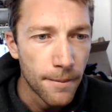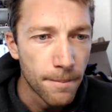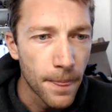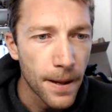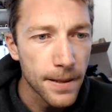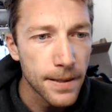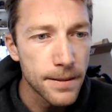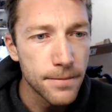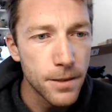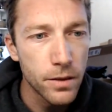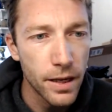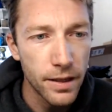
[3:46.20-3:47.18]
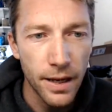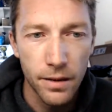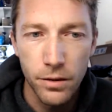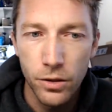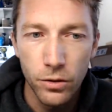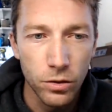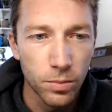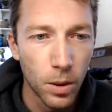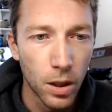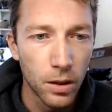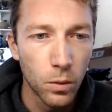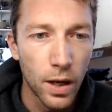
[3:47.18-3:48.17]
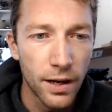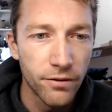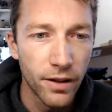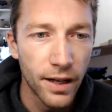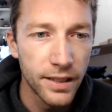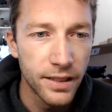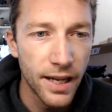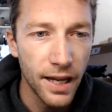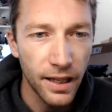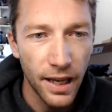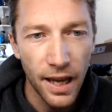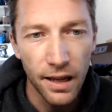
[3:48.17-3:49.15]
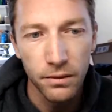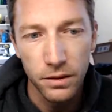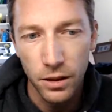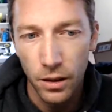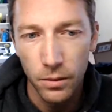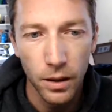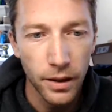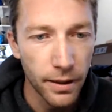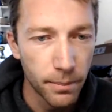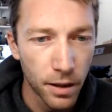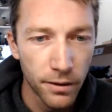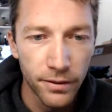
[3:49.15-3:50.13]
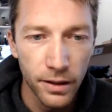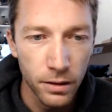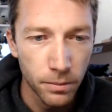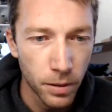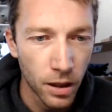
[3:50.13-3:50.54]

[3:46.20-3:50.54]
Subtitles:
Okay, yeah, new smart Wi-Fi tech. Yeah, so, okay, perfect.